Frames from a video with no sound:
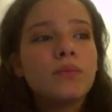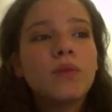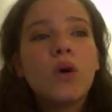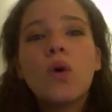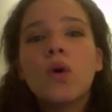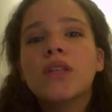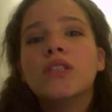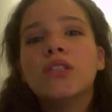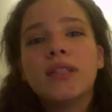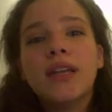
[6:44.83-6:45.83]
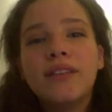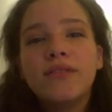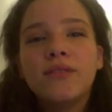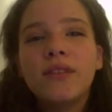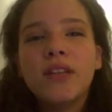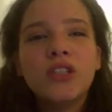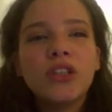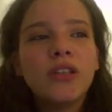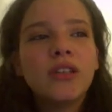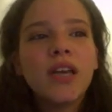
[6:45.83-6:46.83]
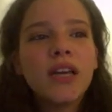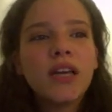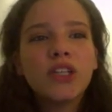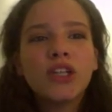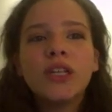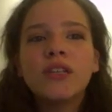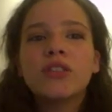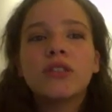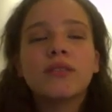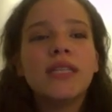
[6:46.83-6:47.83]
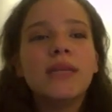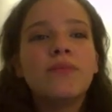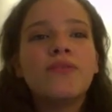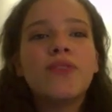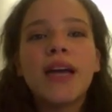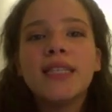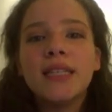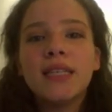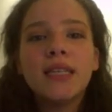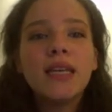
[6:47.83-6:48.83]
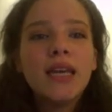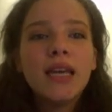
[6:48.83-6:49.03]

hole in your life, and you're gonna keep finding, and